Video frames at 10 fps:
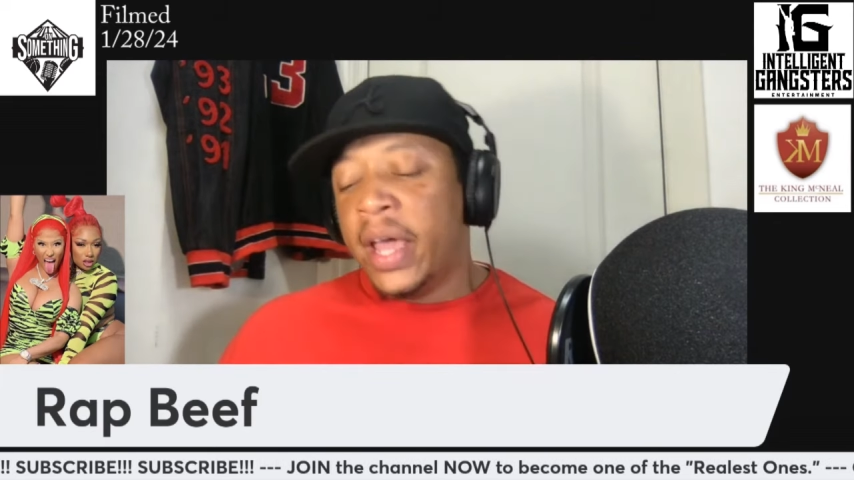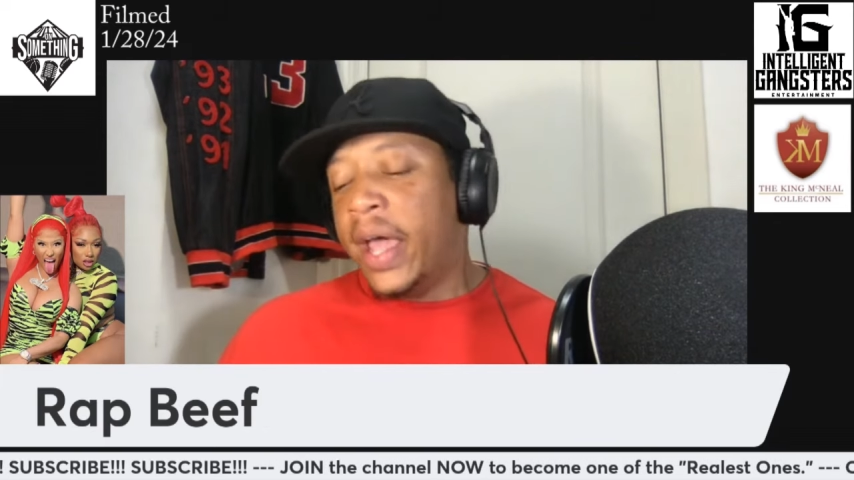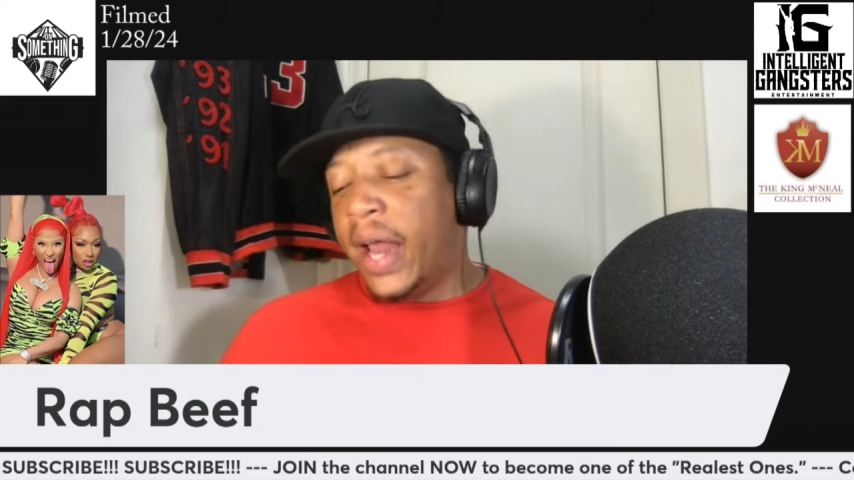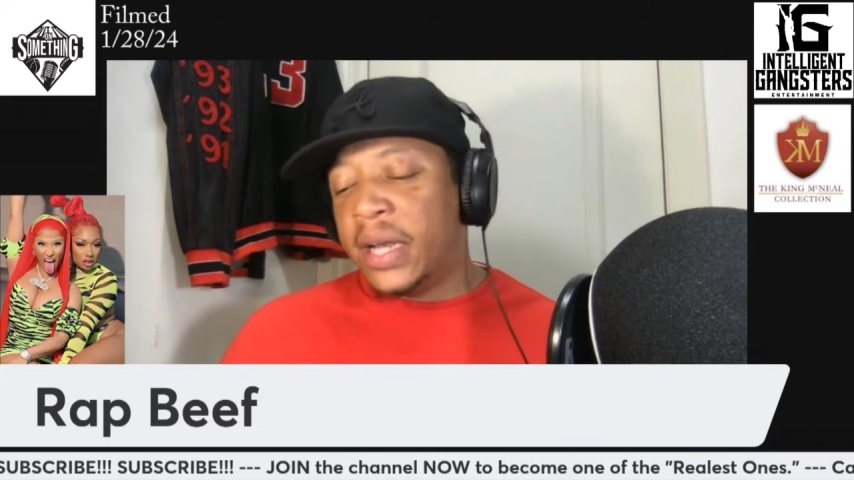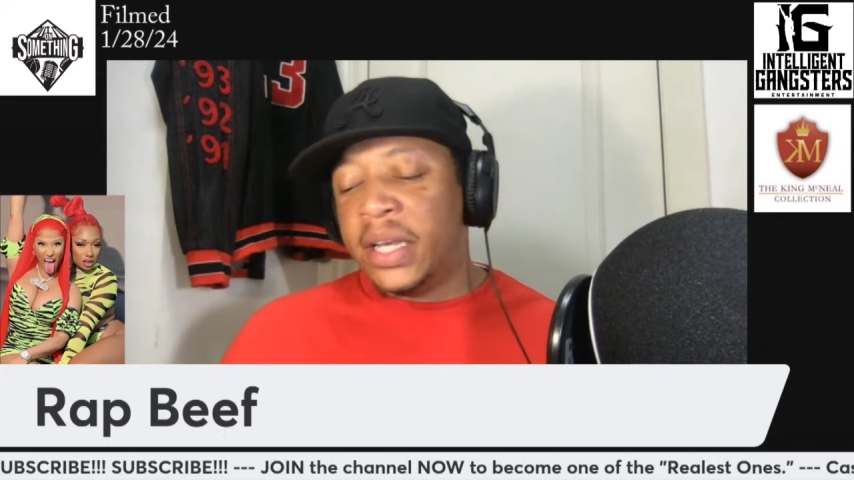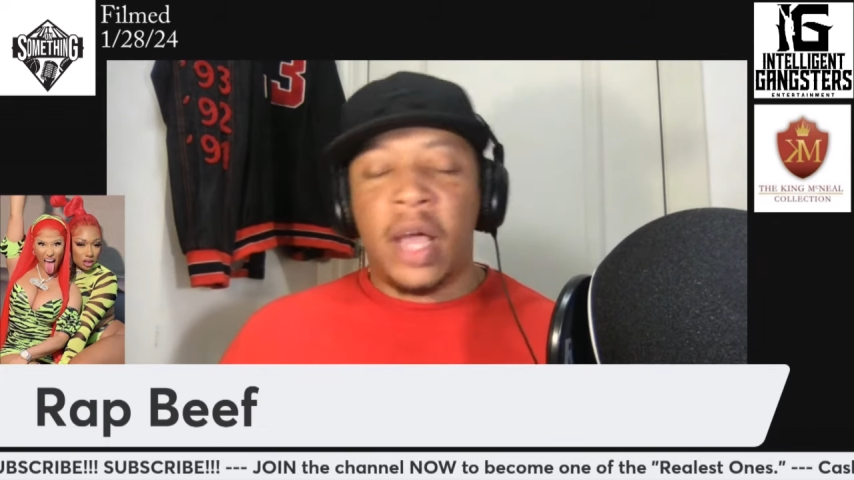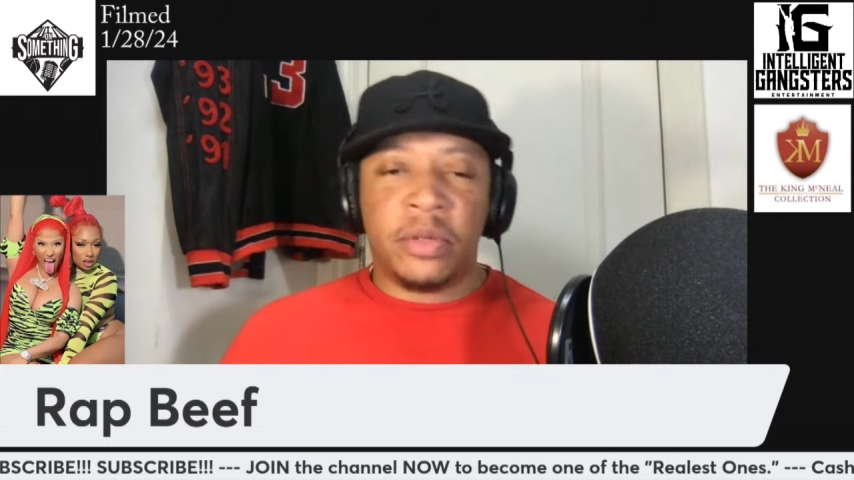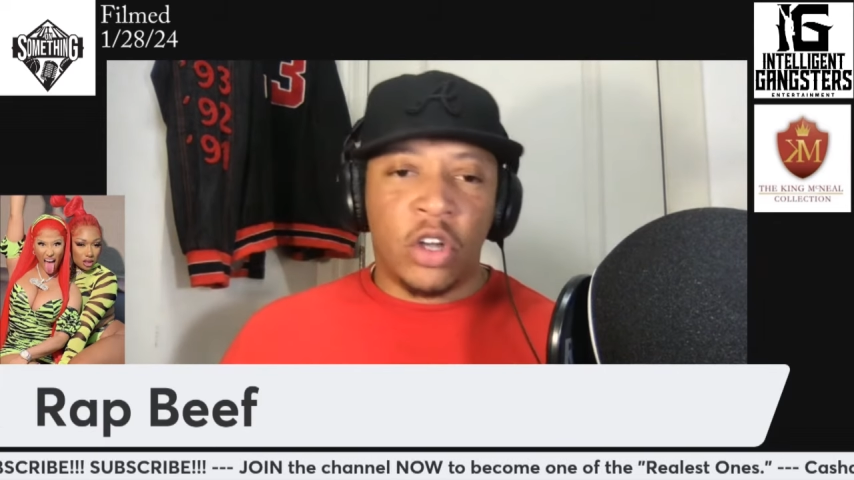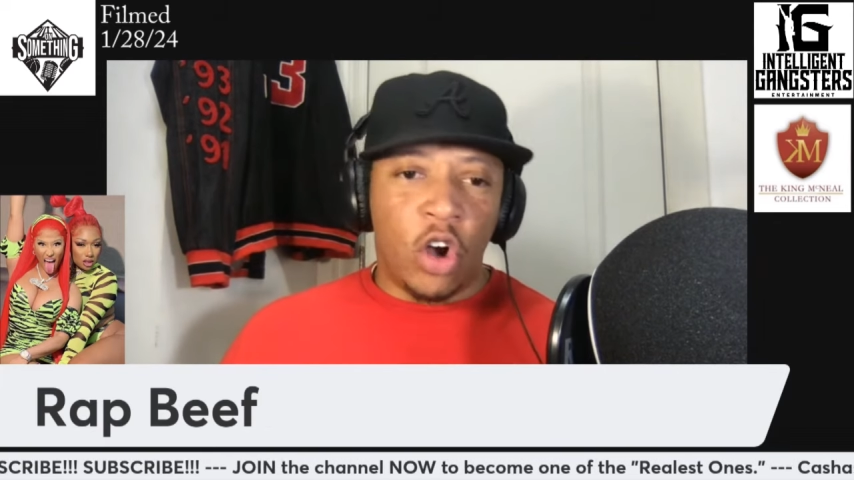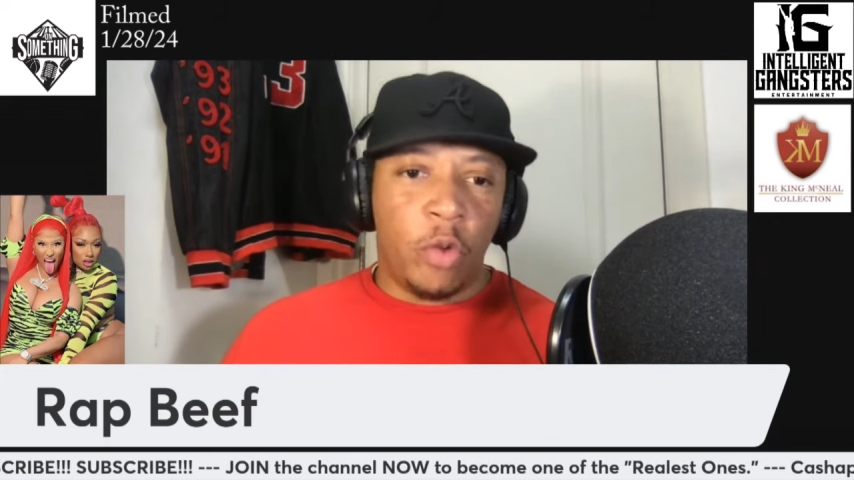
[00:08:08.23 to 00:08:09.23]
And I damn
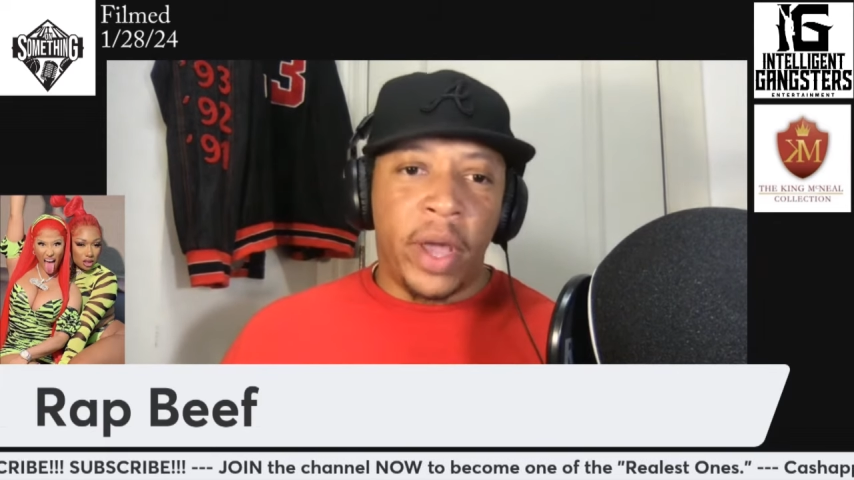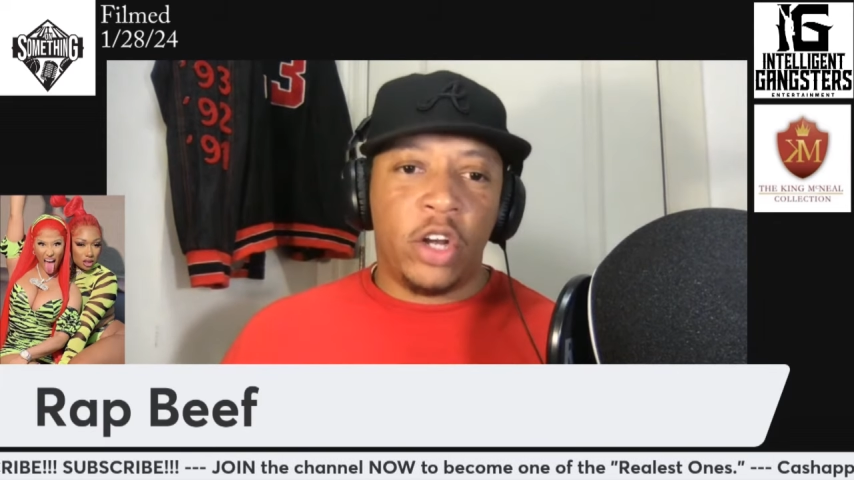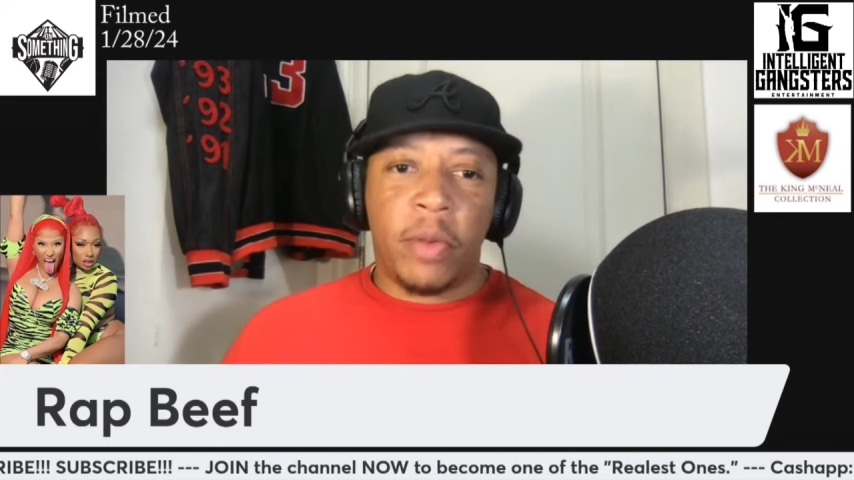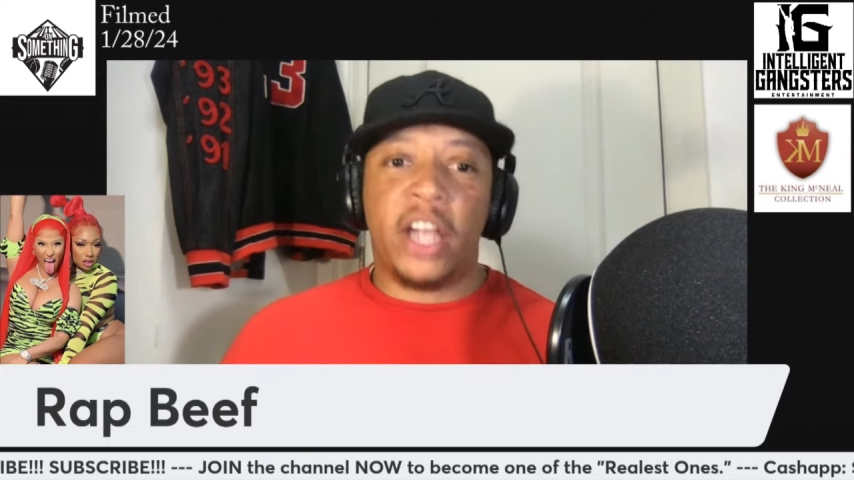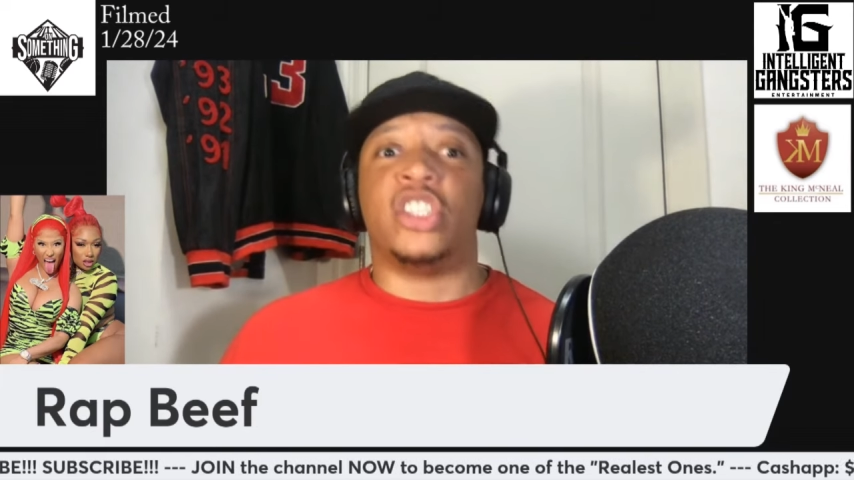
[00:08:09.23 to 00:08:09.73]
sure hope ain't nobody